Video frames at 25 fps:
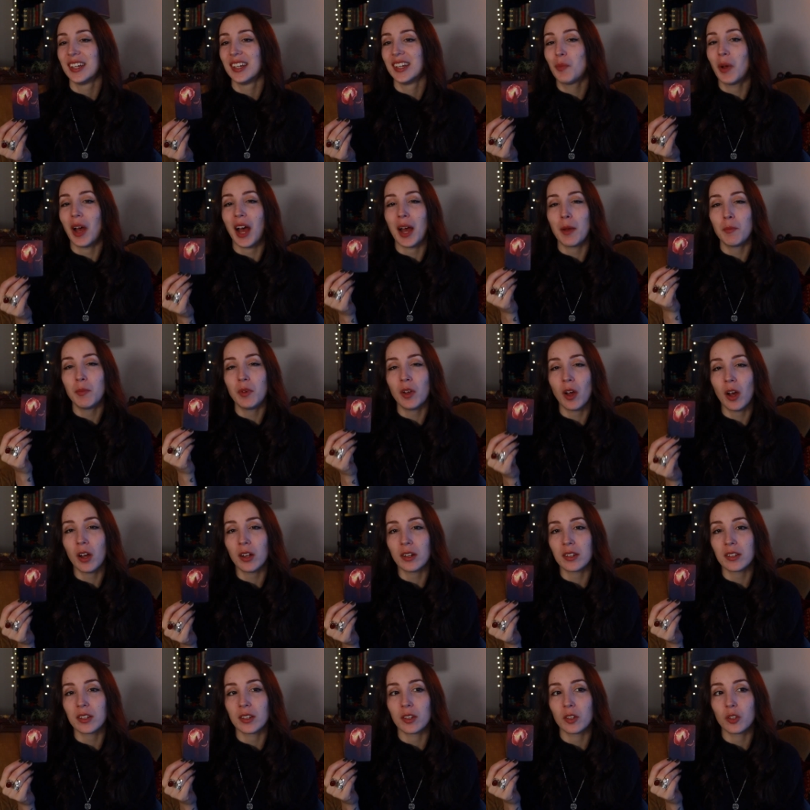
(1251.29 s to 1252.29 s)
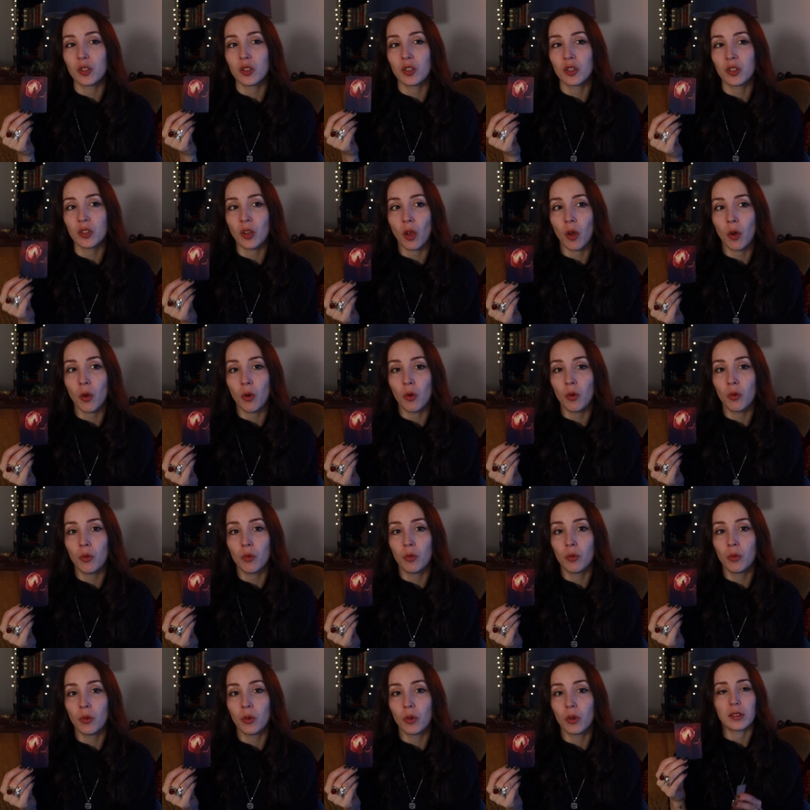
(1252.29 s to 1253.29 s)
But I'm not
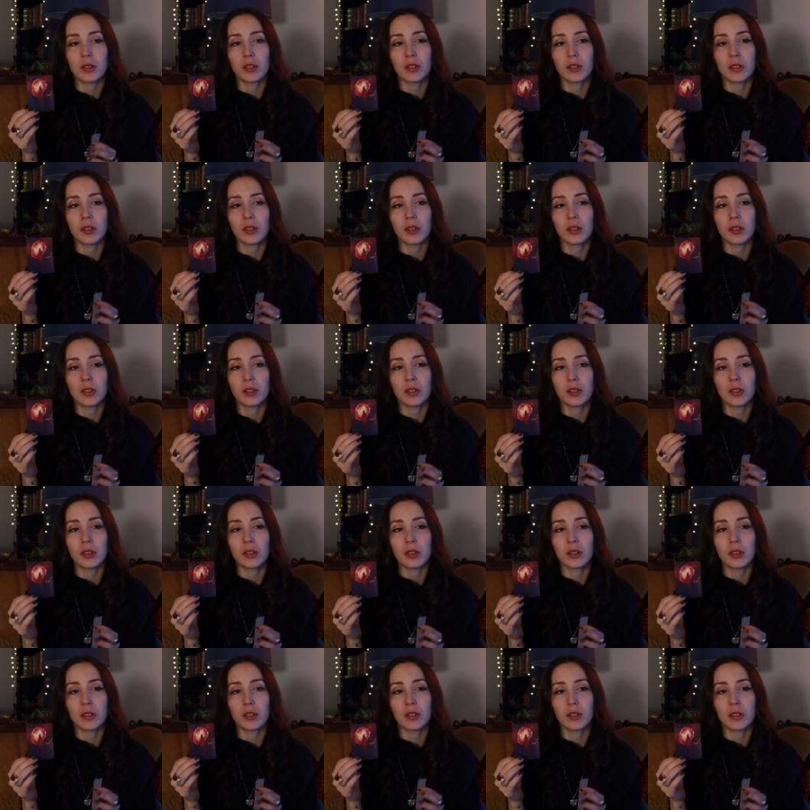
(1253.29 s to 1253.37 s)
so